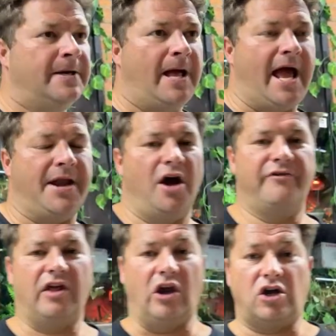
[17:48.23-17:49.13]
And over the
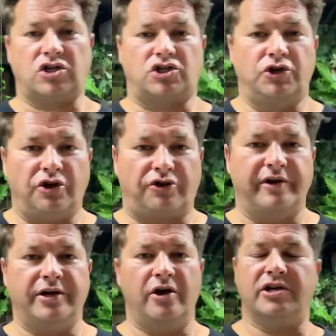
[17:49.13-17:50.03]
last 2 to 3
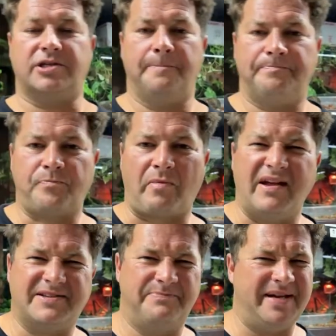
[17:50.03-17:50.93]
years,
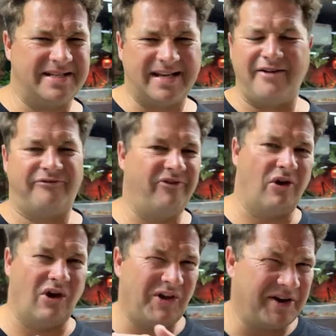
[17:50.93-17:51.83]
it's been tough for a
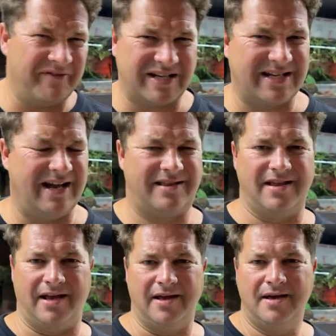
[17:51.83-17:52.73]
lot of us out
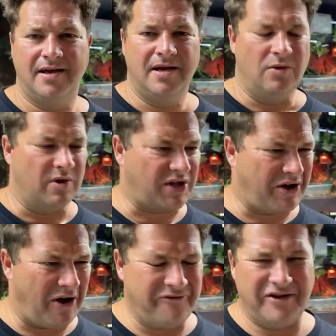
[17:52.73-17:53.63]
there with
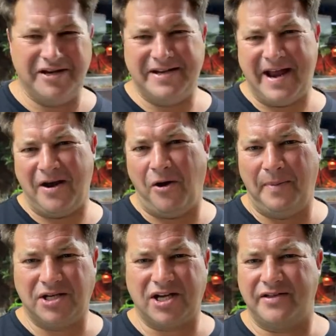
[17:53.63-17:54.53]
COVID and a
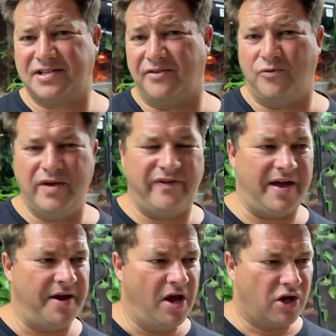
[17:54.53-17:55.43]
whole bunch of other stuff. We've
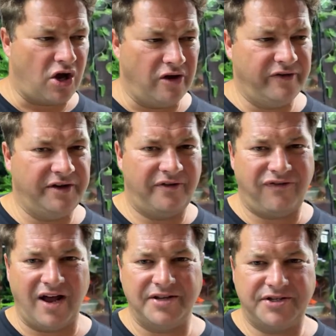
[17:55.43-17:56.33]
had COVID,
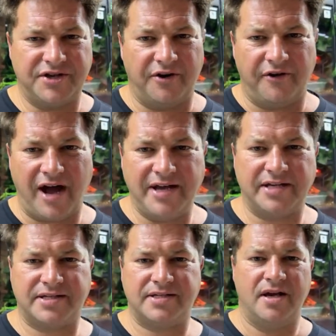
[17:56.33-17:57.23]
floods,
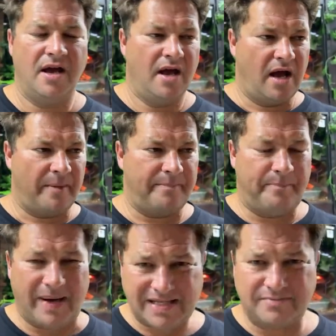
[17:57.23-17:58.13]
riots. I
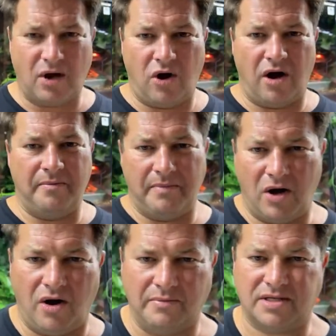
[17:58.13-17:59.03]
bust my
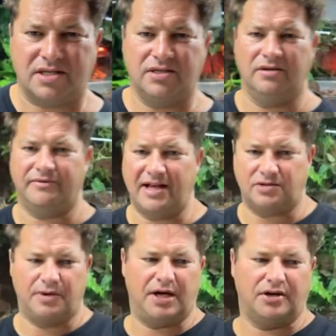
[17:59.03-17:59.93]
arm is still,
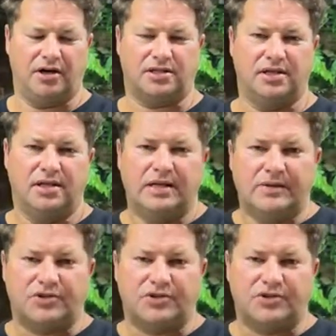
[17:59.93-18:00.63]
that's what I got.